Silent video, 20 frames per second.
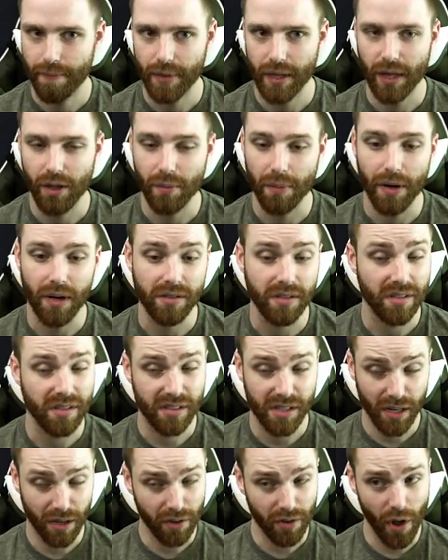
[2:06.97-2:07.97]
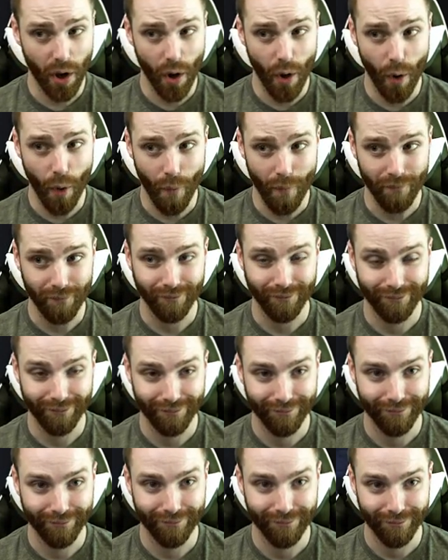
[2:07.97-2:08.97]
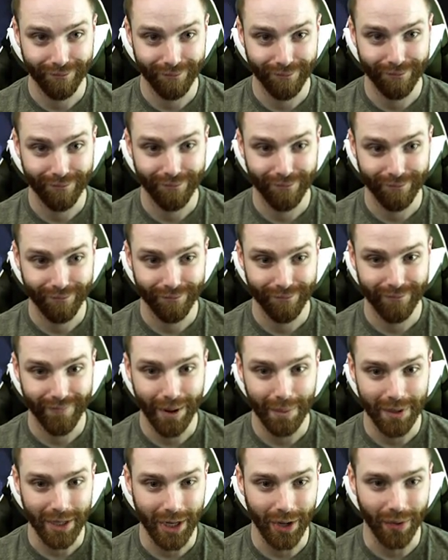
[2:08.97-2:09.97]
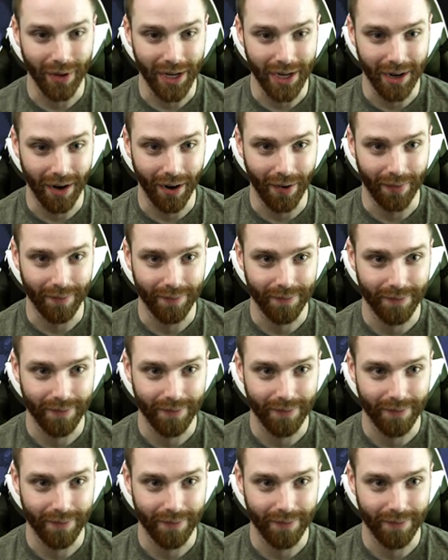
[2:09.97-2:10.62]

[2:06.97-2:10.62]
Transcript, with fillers: Another ball's of steel though. I'm gonna go in here.